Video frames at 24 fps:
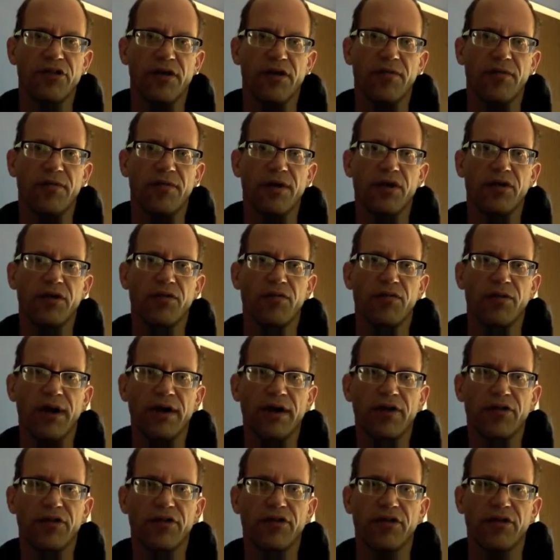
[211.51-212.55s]
And when you
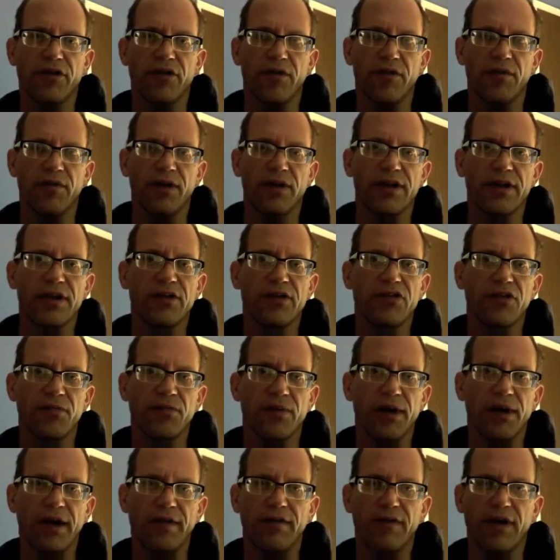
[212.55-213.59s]
register, well, at least the
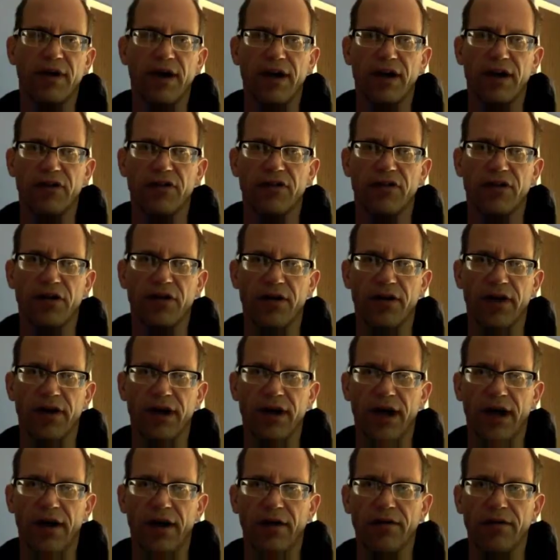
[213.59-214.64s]
way I've got it started
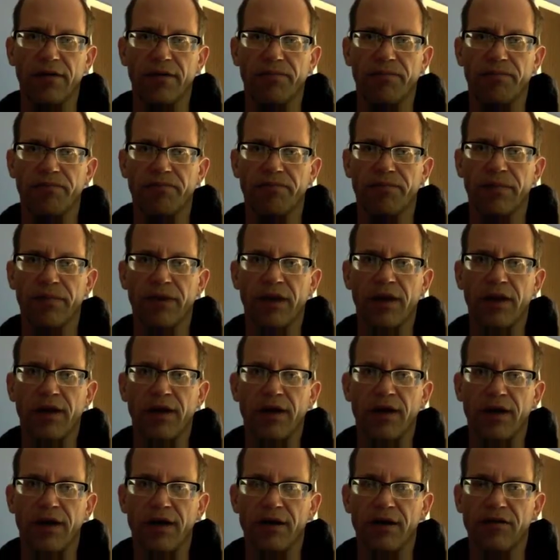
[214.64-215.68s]
out,
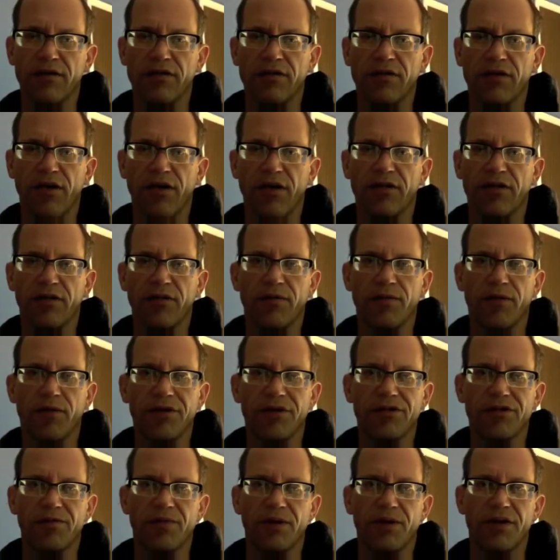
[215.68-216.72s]
and this is all in the
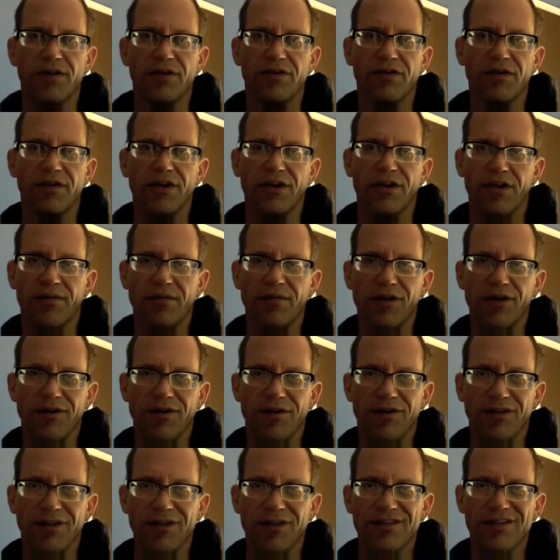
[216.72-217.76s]
works because, again, I'm new at
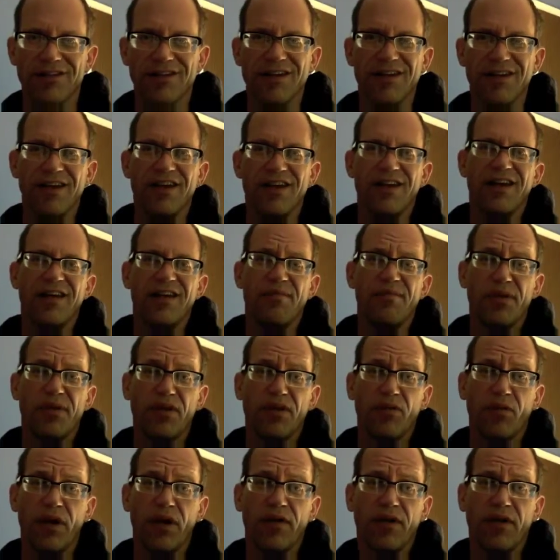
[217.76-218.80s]
this, but the
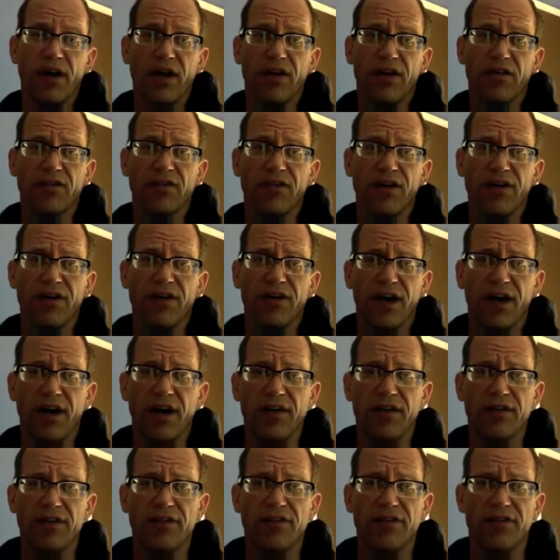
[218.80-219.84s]
way I've got it started out
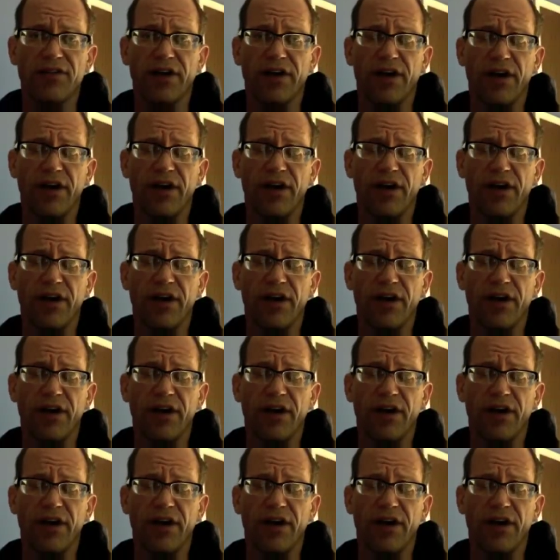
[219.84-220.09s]
is